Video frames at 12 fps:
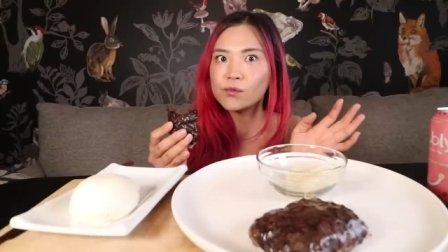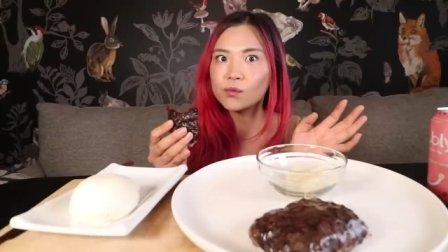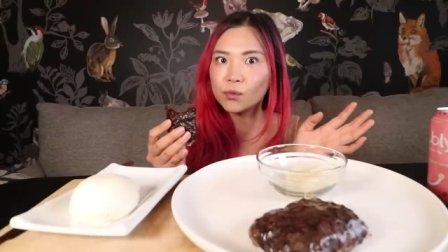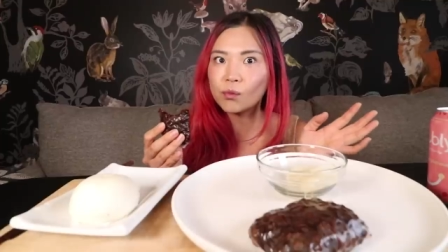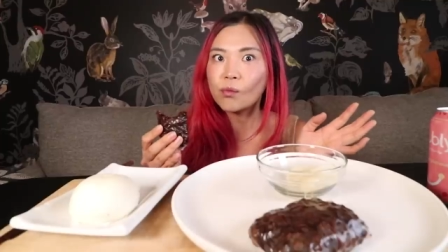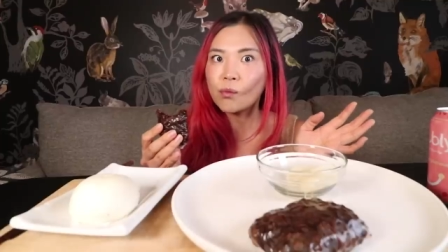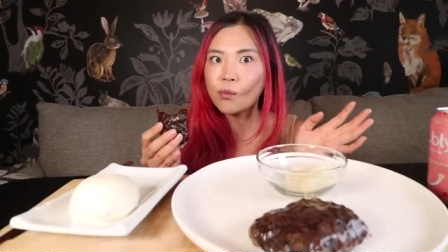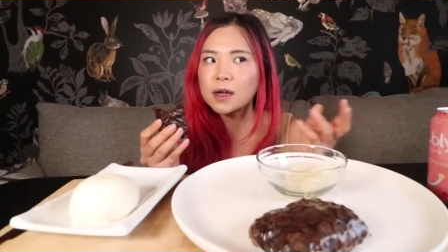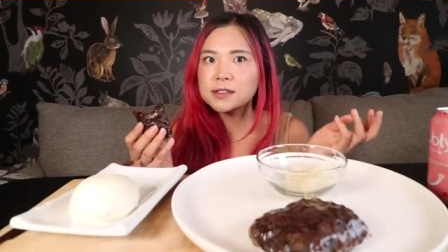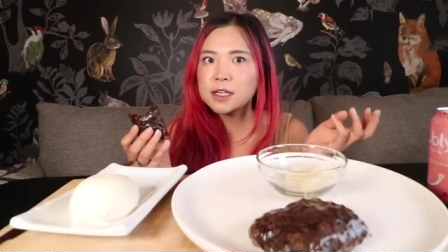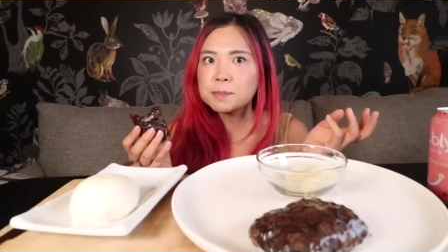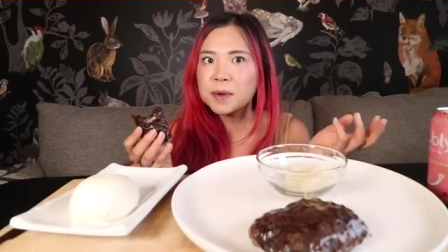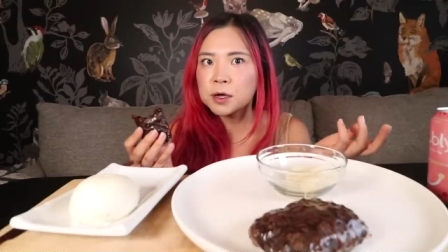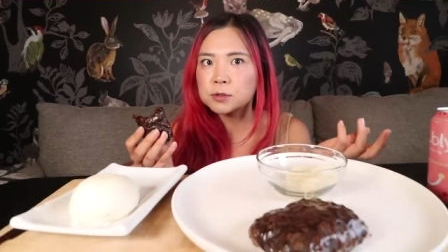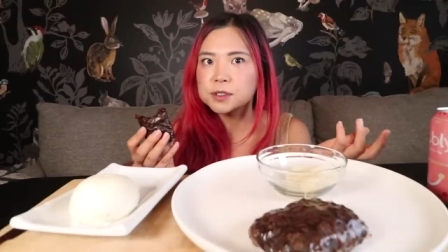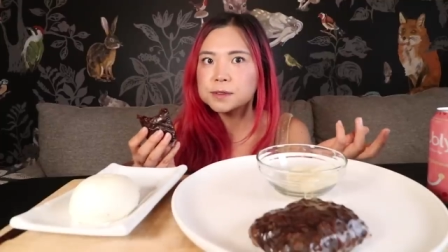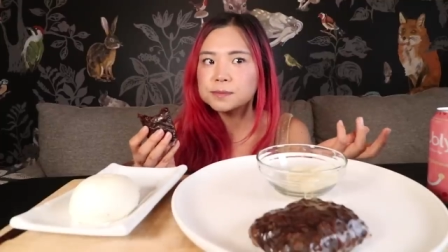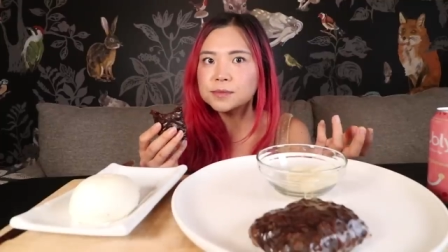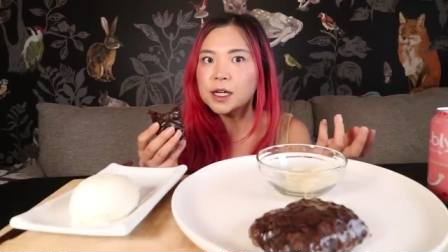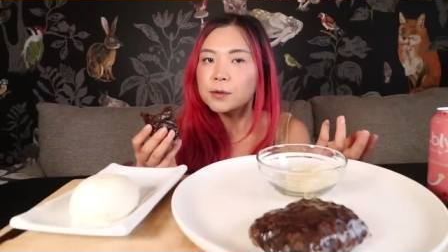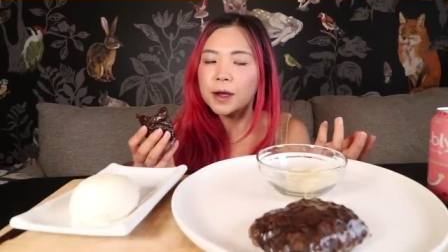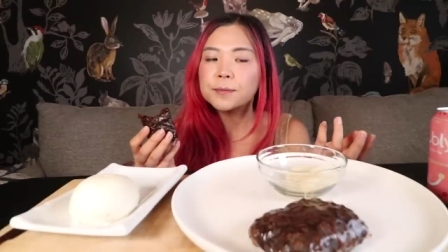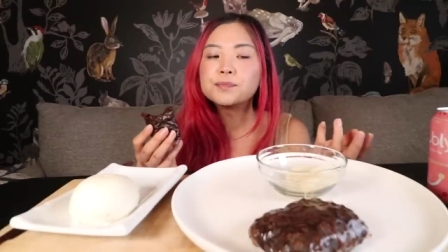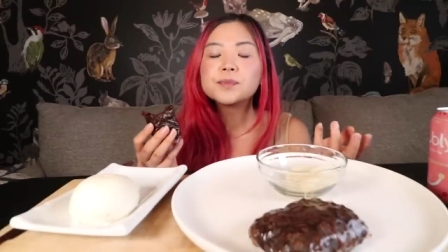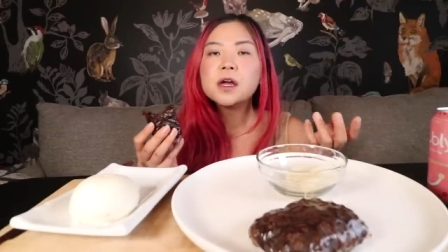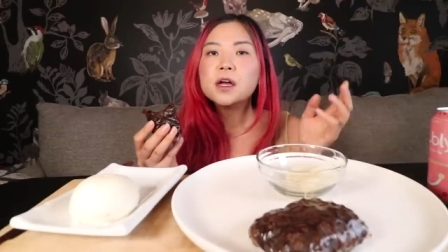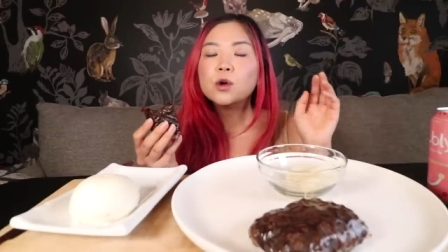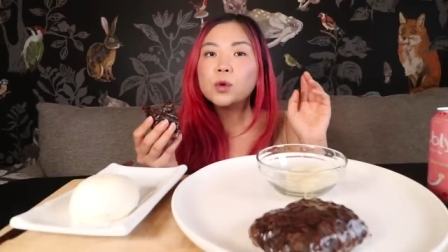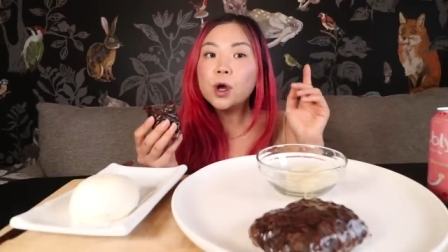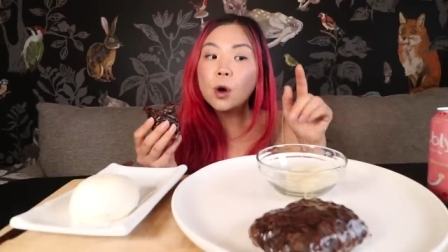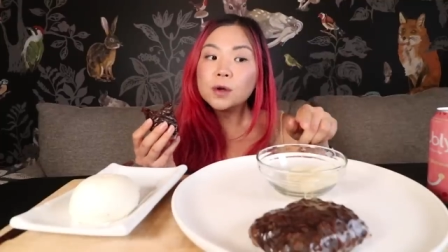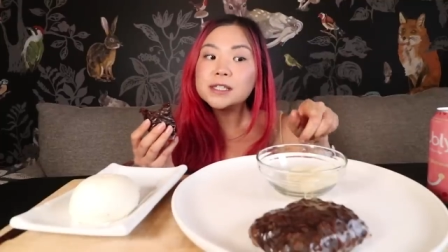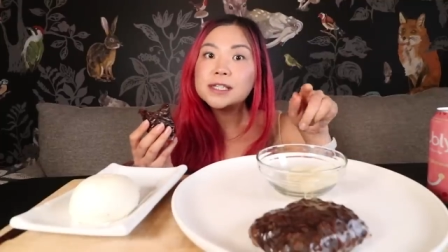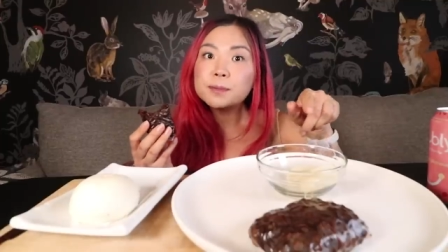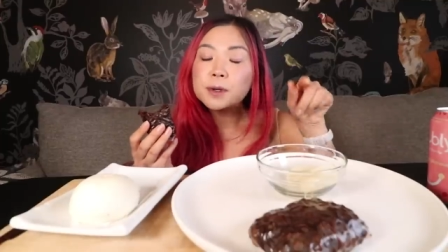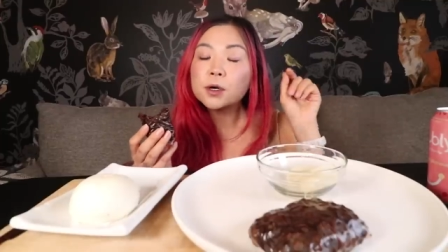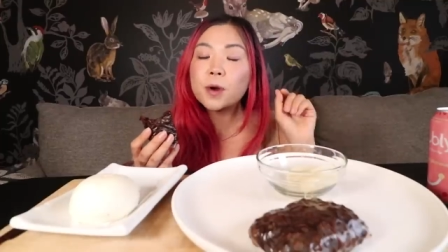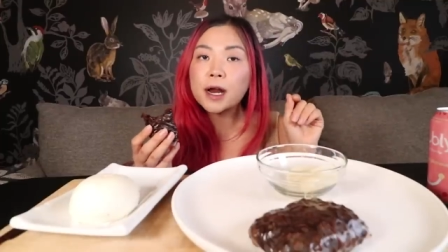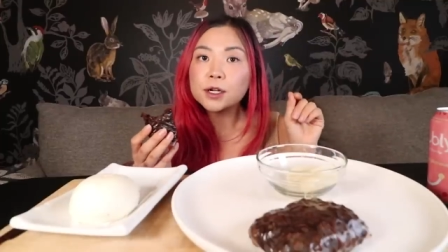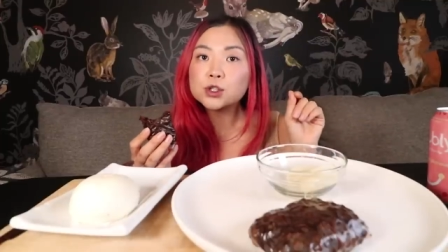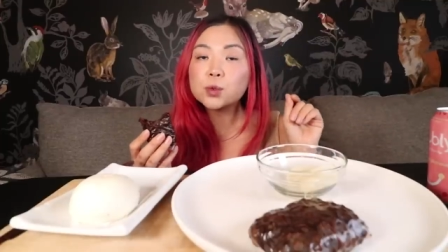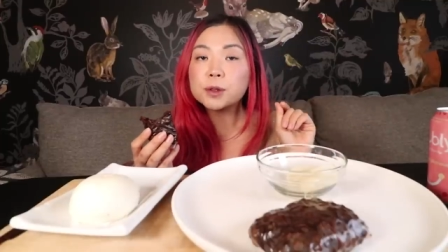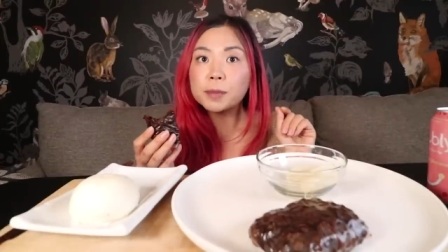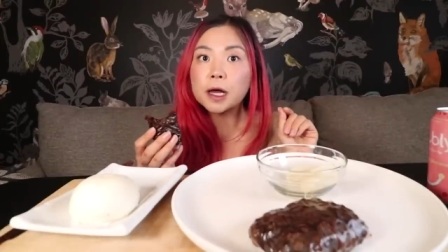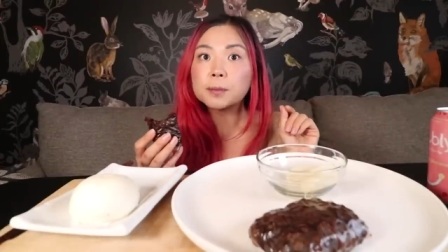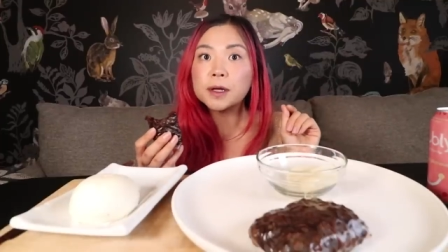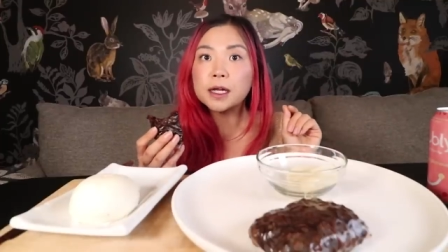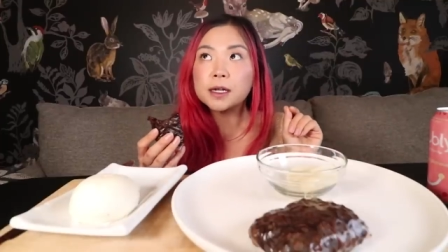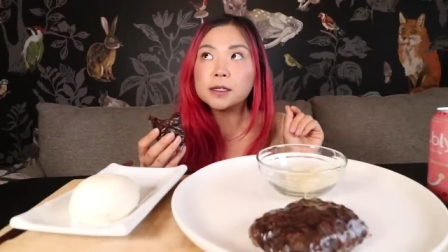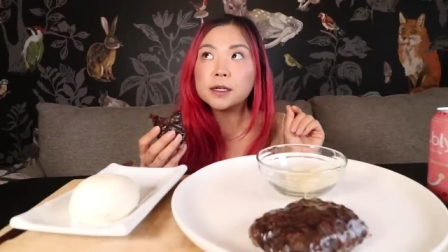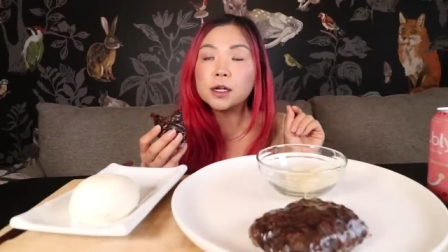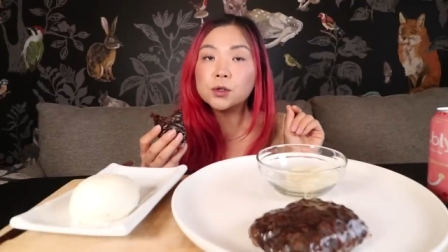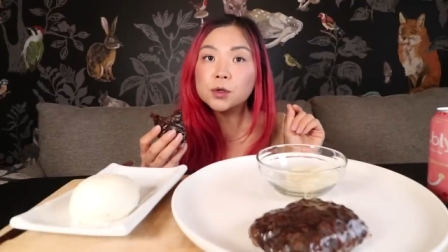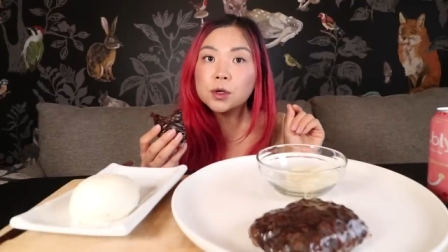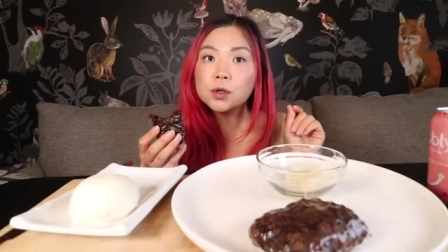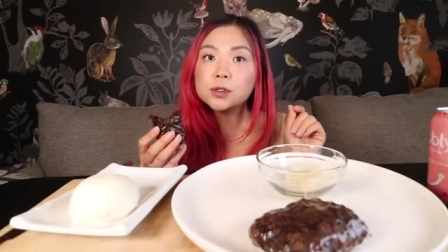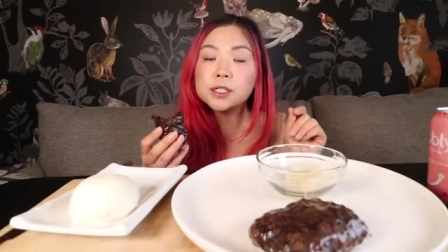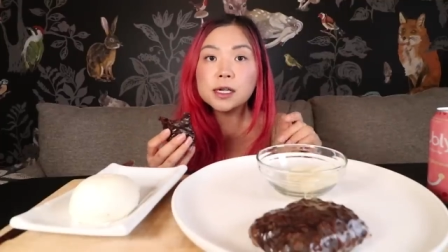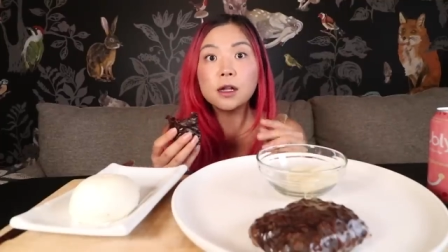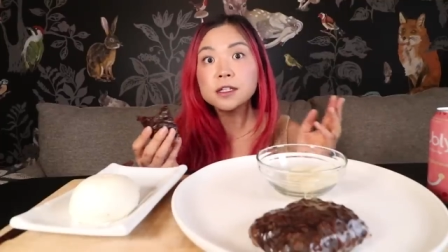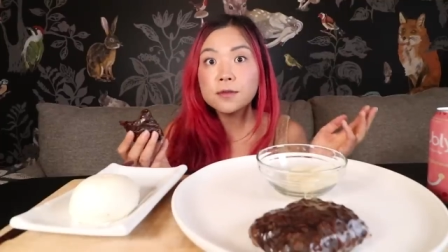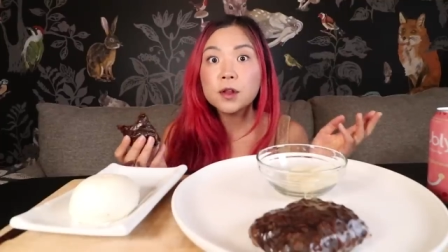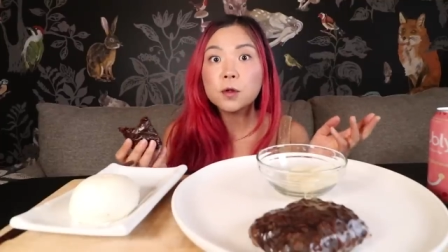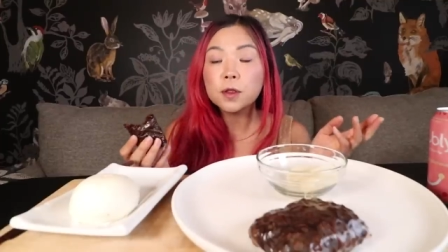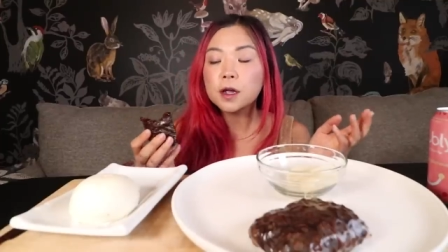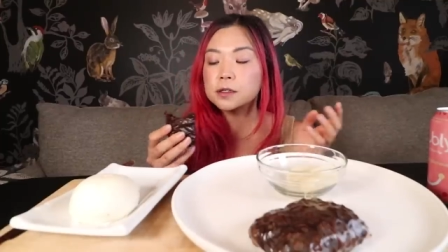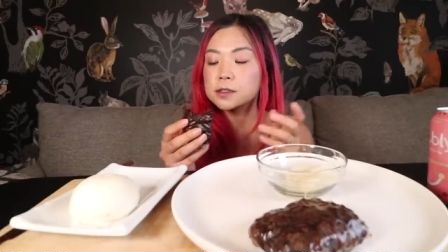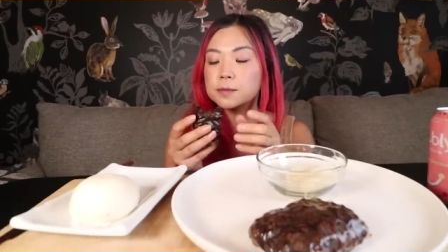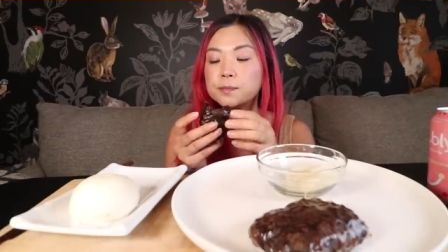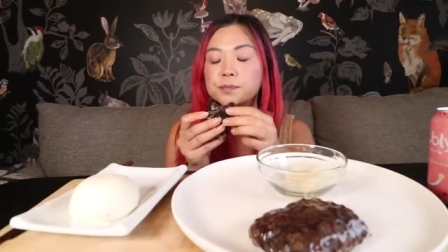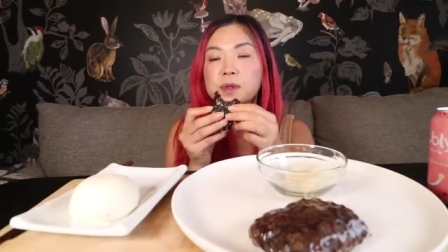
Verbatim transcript: Mm-hmm. It's like pickles. Anyway, we always eat pickled radish with black bean noodles and lots of other things.